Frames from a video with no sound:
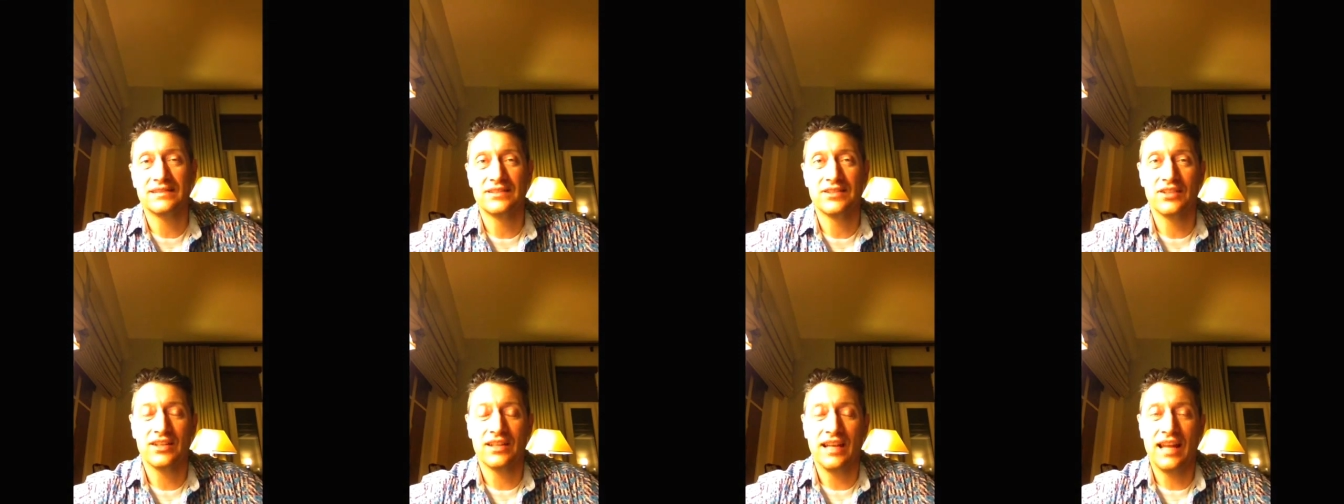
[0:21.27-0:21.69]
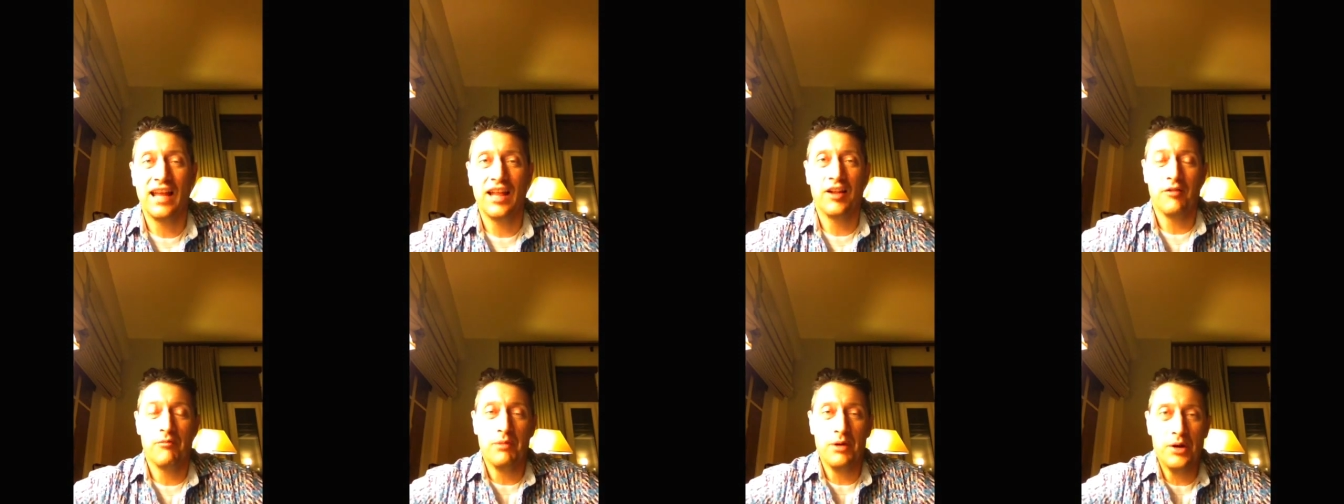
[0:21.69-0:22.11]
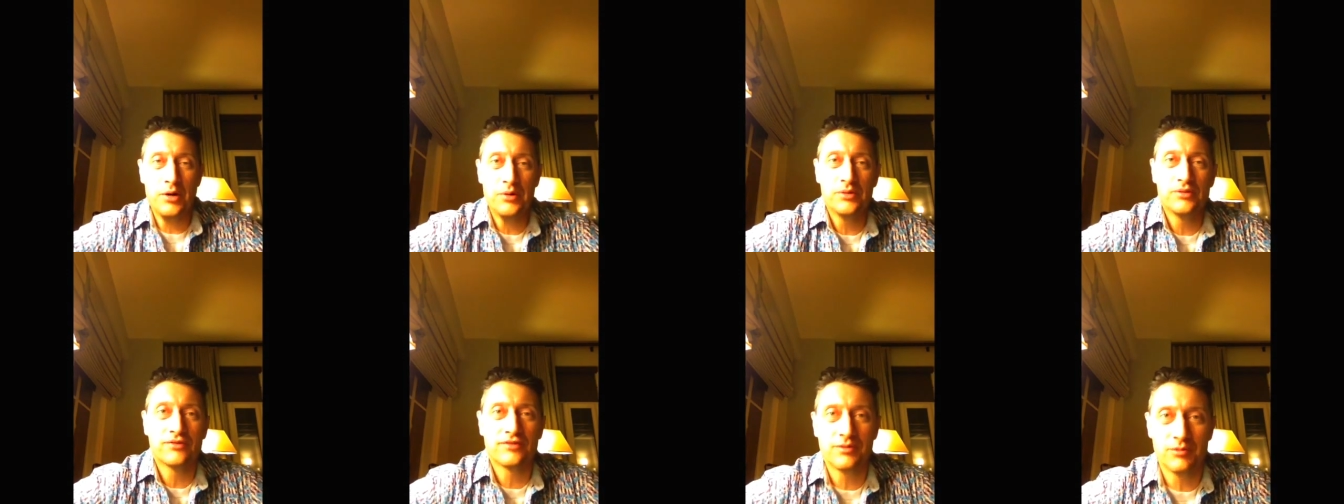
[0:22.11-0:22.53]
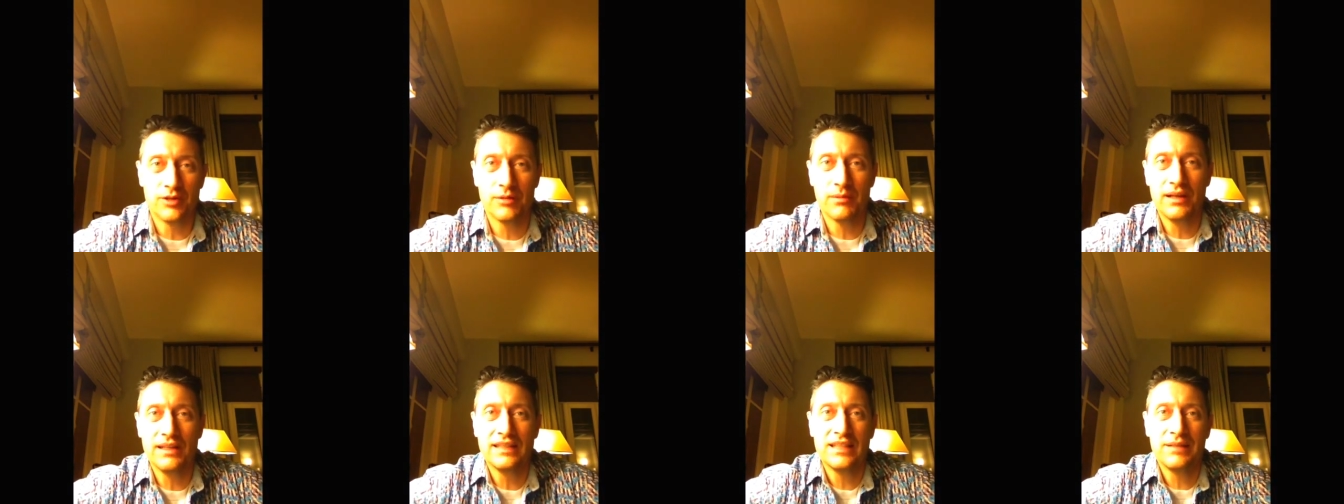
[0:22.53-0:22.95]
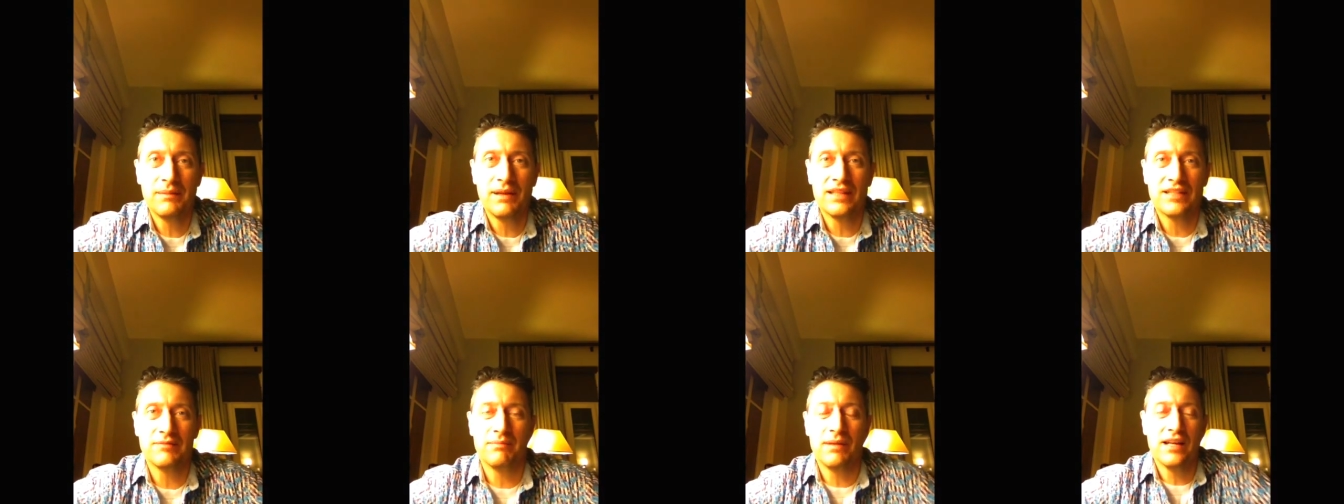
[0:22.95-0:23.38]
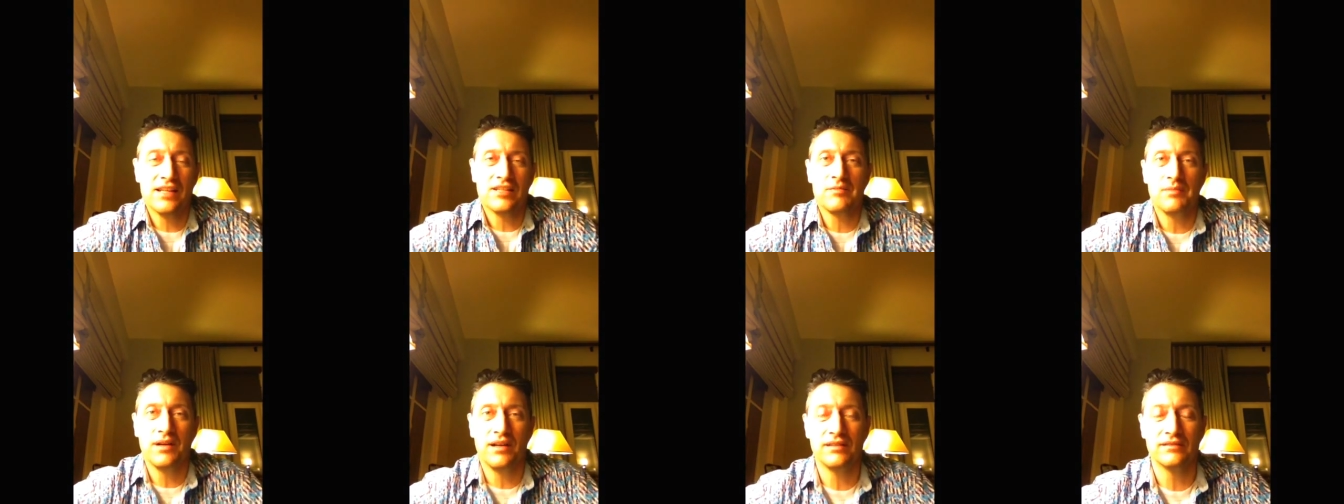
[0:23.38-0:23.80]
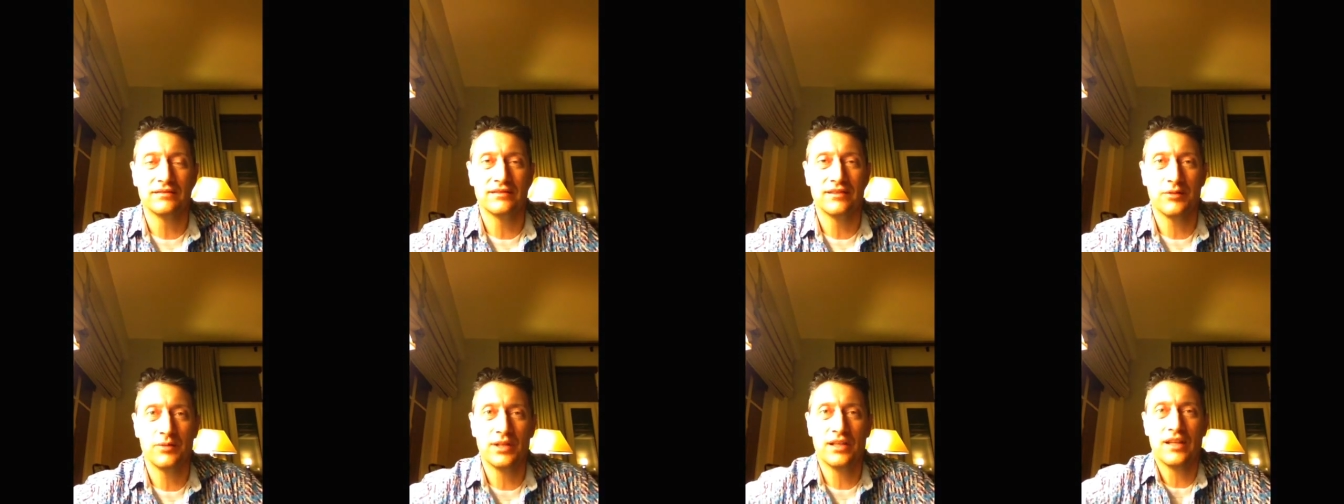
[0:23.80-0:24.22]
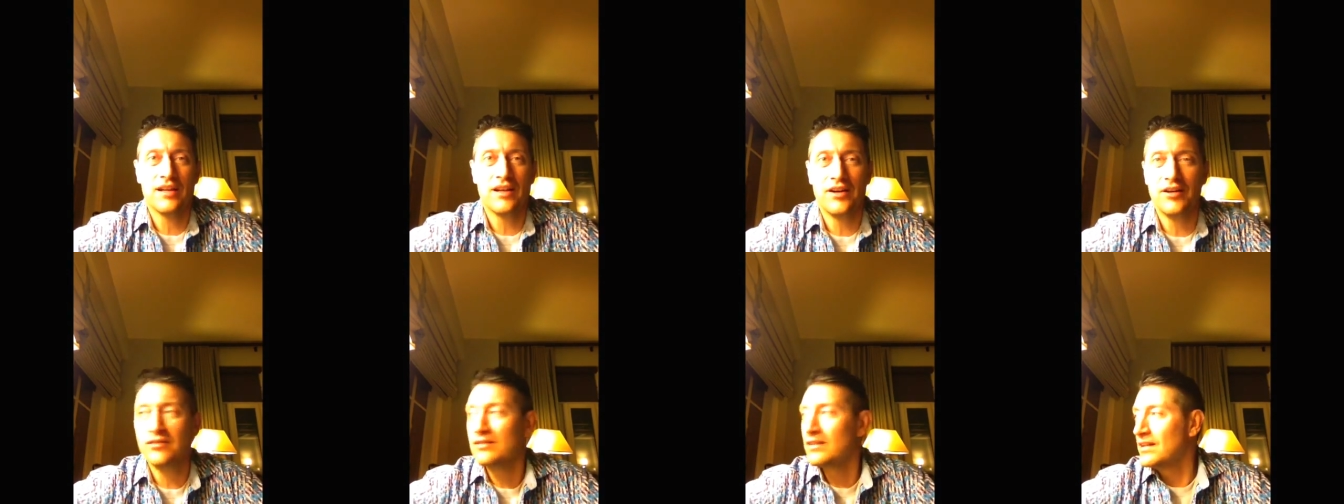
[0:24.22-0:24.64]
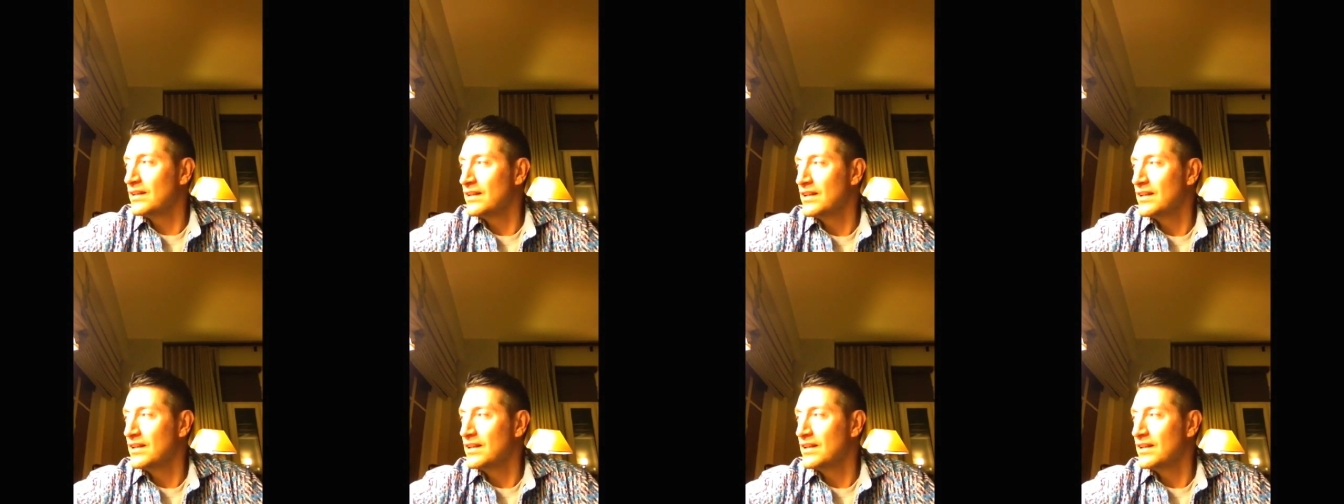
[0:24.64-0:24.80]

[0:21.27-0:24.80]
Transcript: Took an elbow from one of my teammates in basketball a week ago.